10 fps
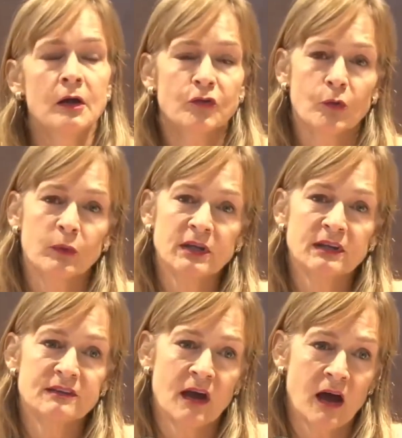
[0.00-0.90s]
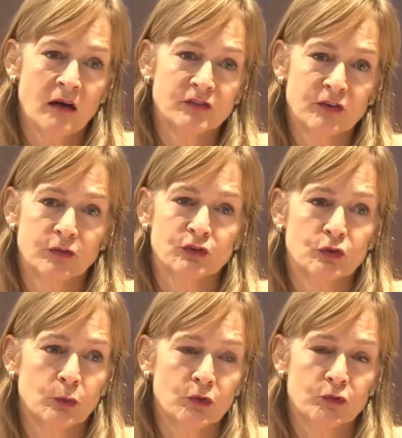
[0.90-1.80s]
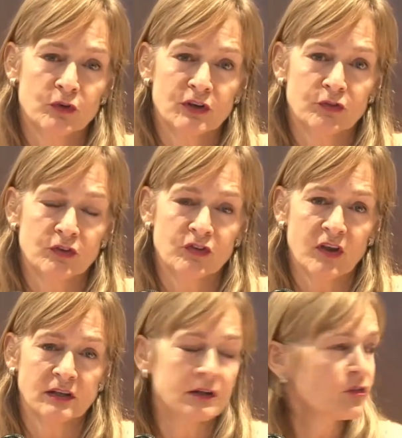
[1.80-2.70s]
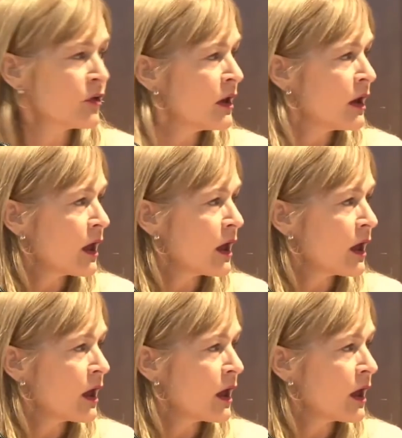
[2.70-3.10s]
So we need to have different tools for different settings,